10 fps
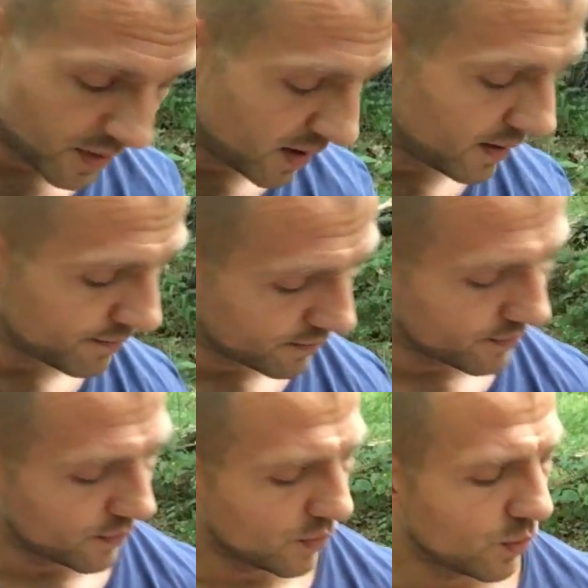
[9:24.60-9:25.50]
me
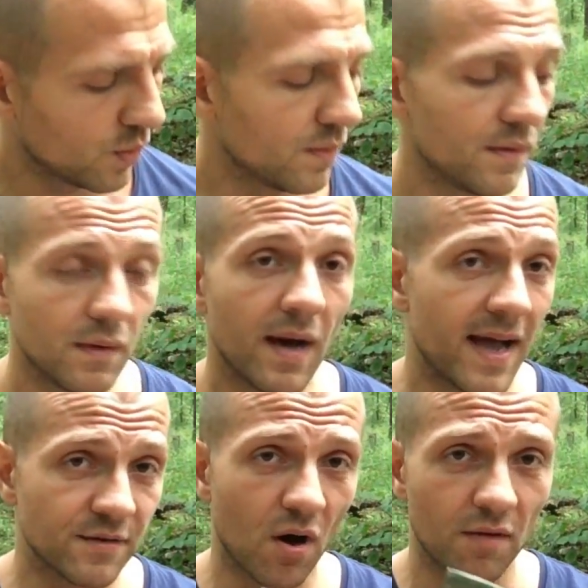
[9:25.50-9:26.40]

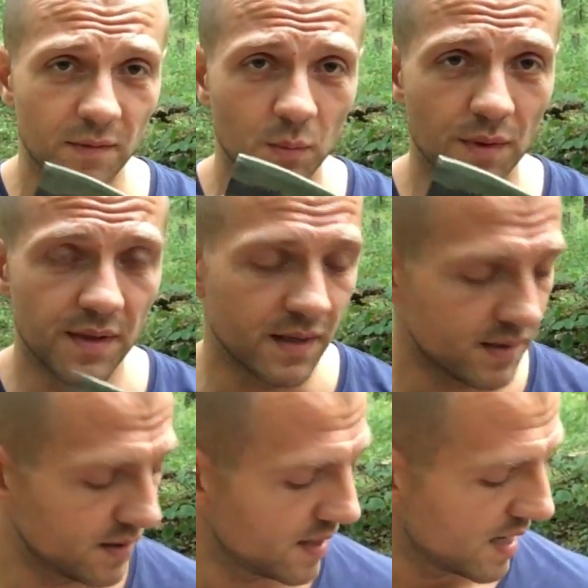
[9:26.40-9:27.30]
as often with
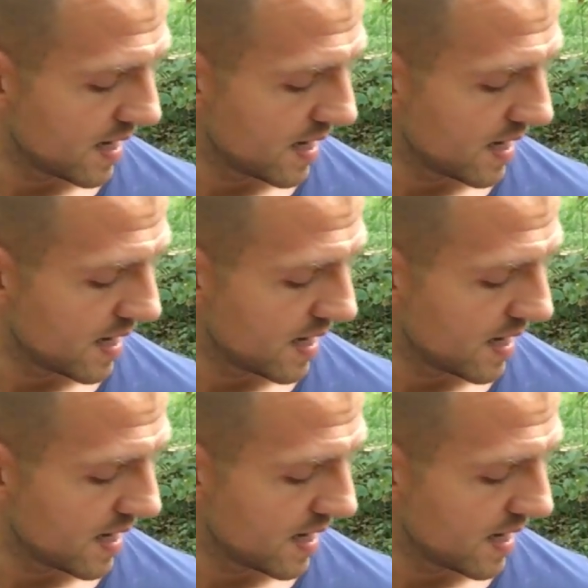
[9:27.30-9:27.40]
this.